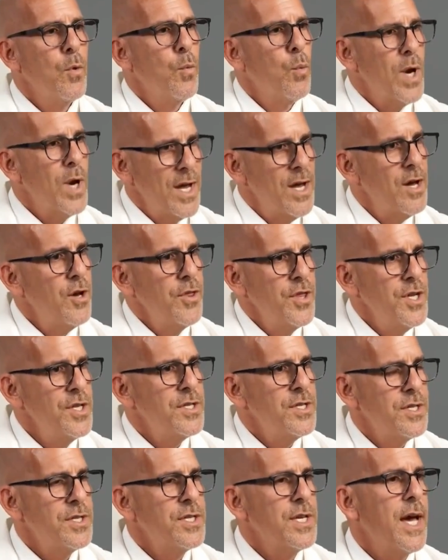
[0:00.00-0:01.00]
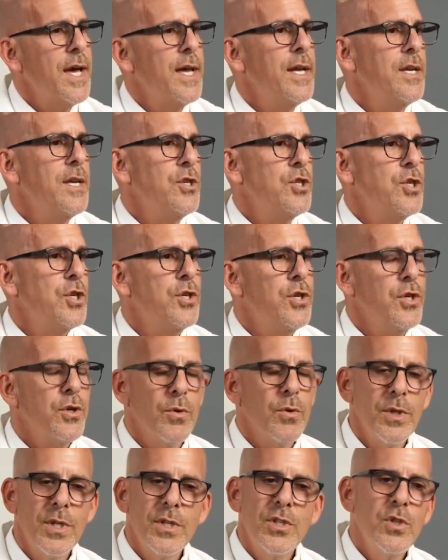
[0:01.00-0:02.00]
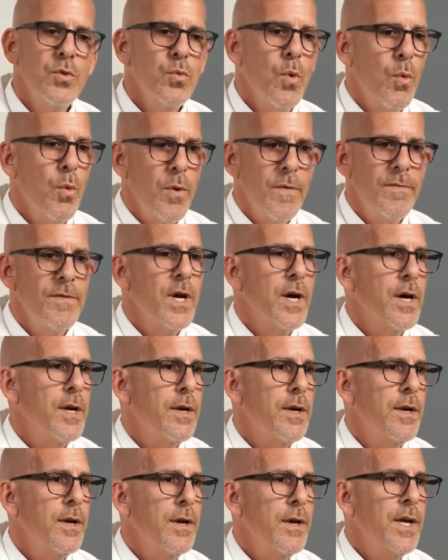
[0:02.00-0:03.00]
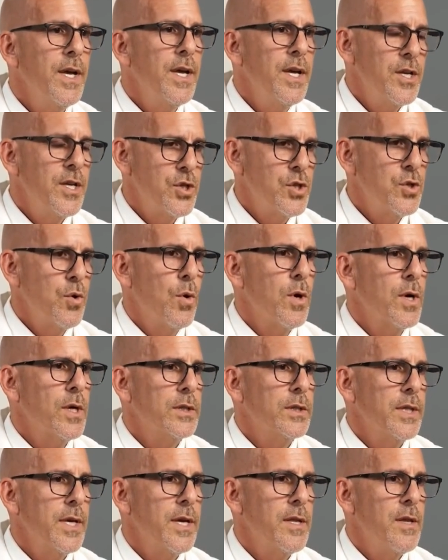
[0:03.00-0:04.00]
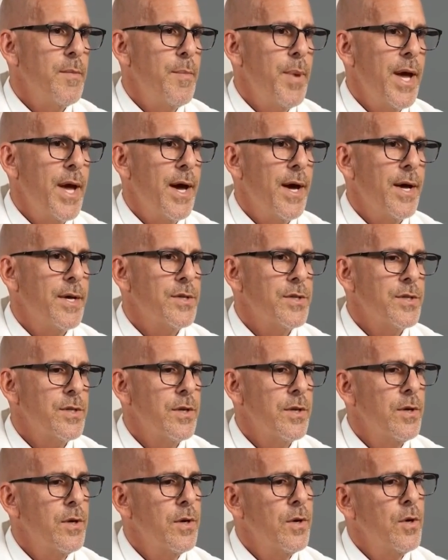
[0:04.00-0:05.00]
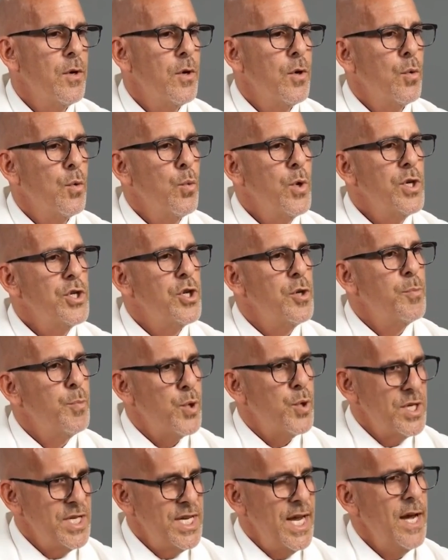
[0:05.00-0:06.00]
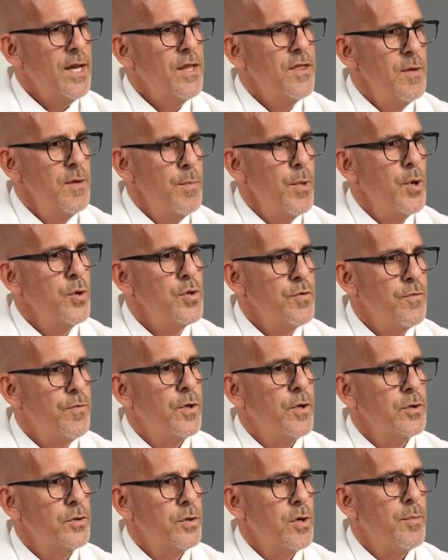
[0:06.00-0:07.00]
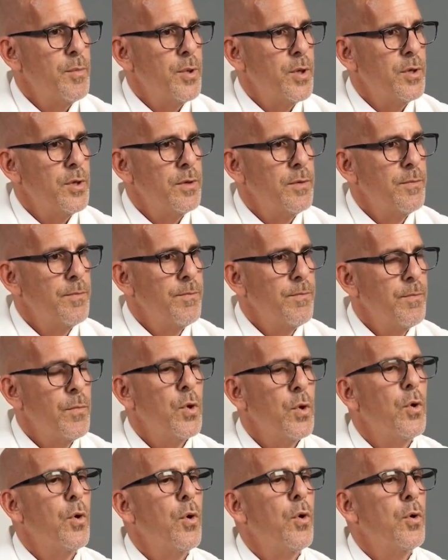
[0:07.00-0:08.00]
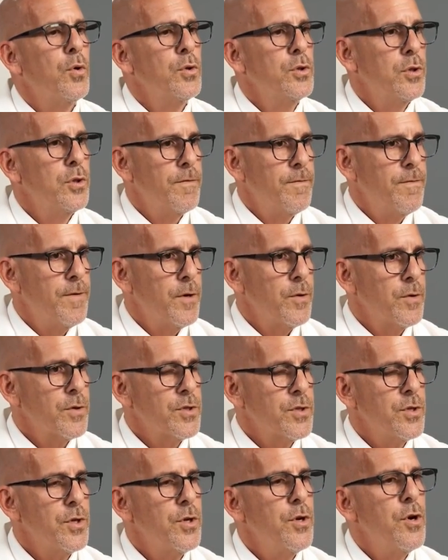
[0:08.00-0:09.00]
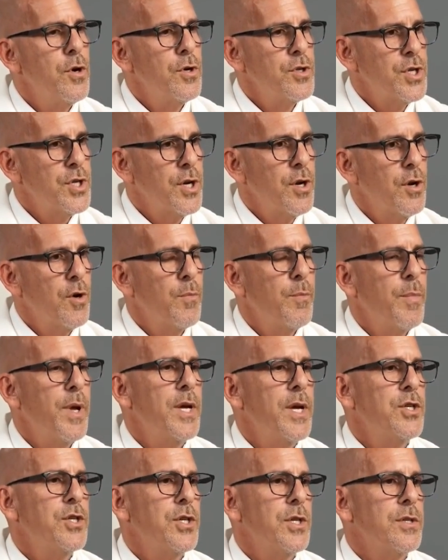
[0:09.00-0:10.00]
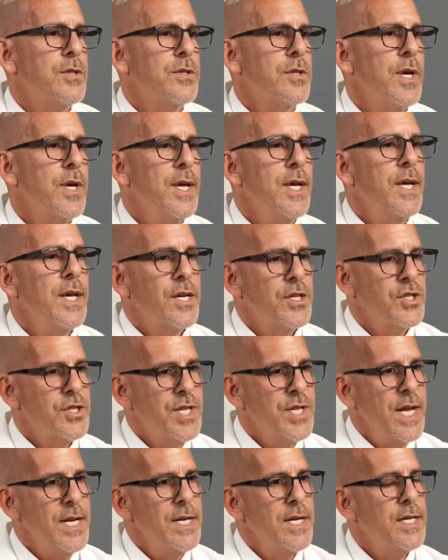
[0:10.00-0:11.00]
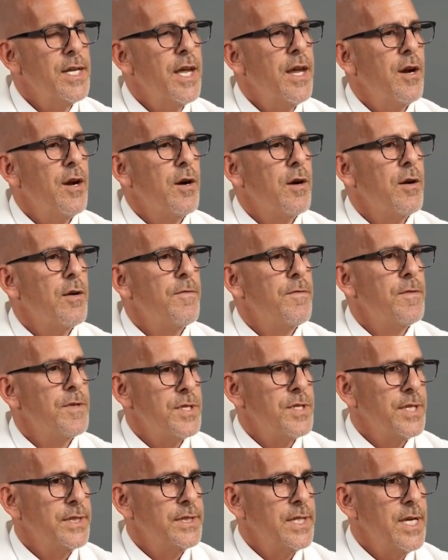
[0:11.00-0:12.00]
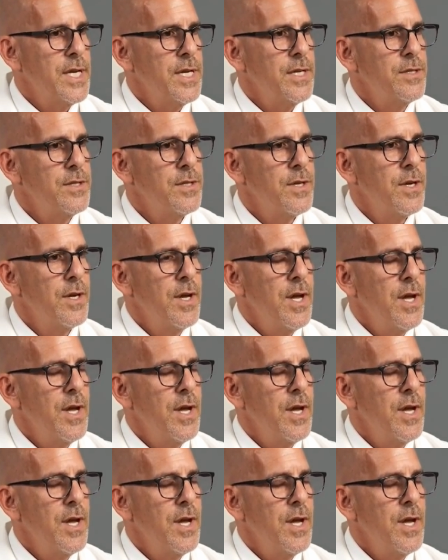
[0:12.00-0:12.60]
What a healthy society should do, and this is what we've done historically in the past, we should protect the most vulnerable, older folks, nursing home patients, extended care facilities,